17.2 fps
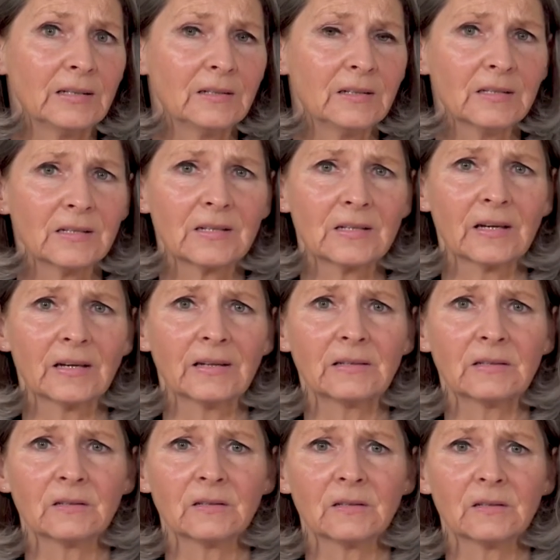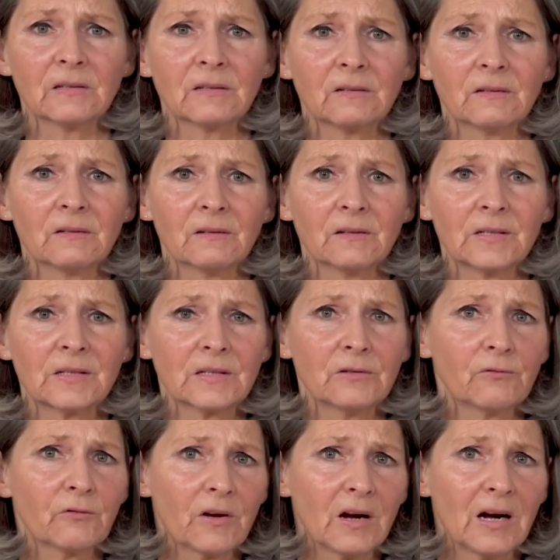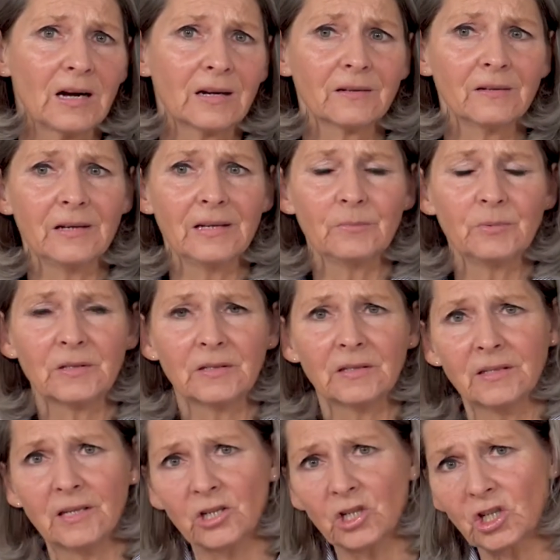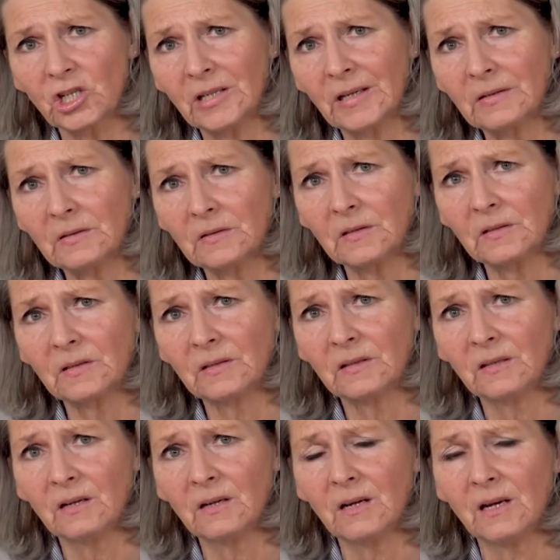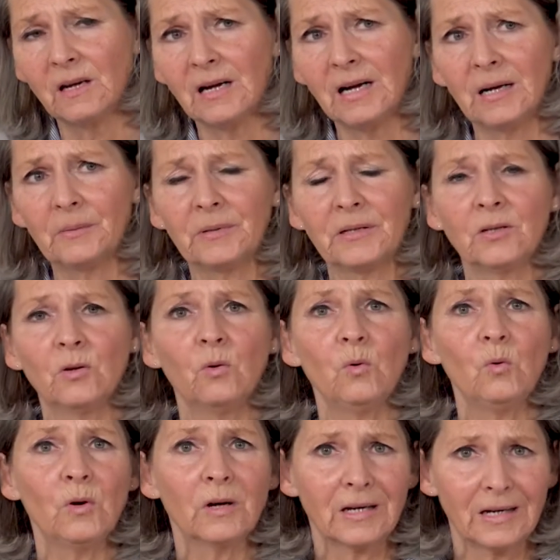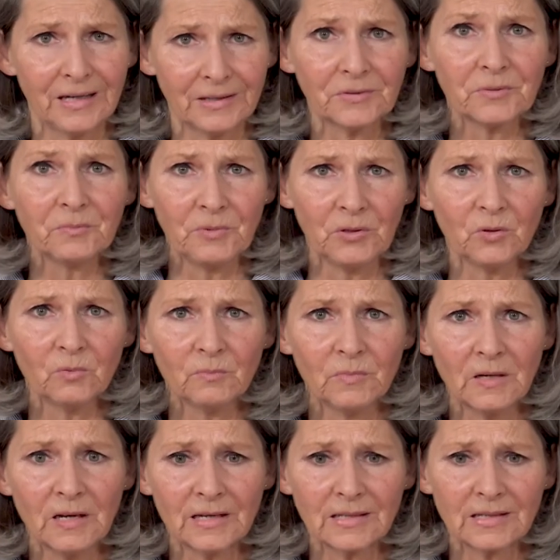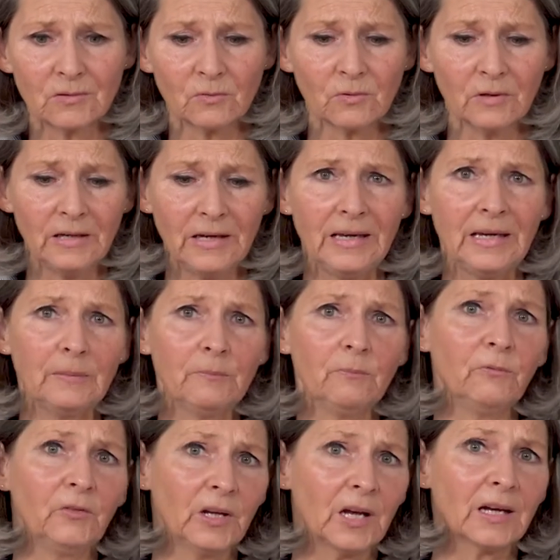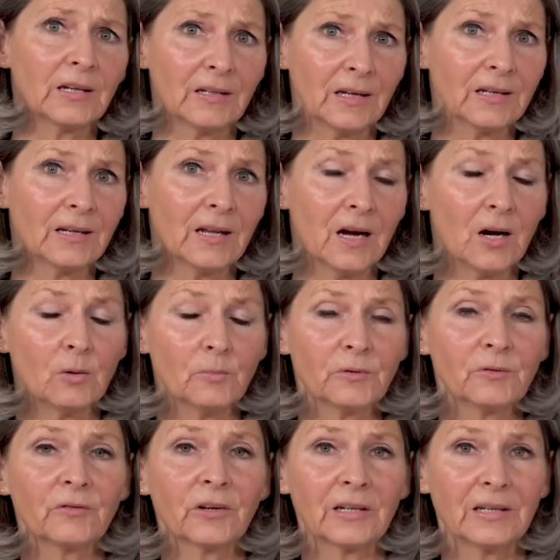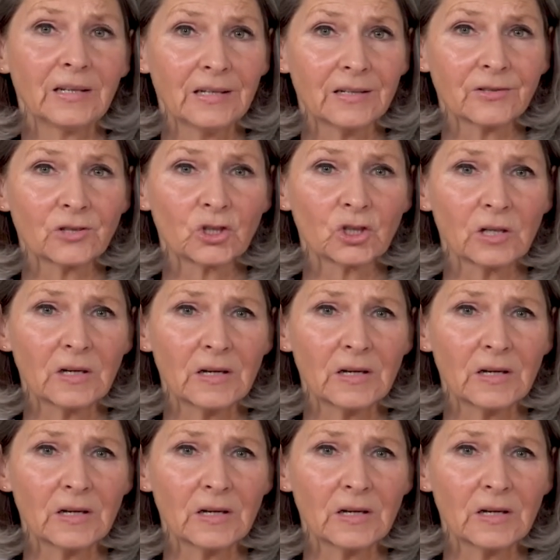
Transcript: On the other hand, the question is, do I live in the city? Do I have a high cadmium load? Do we live on a main road?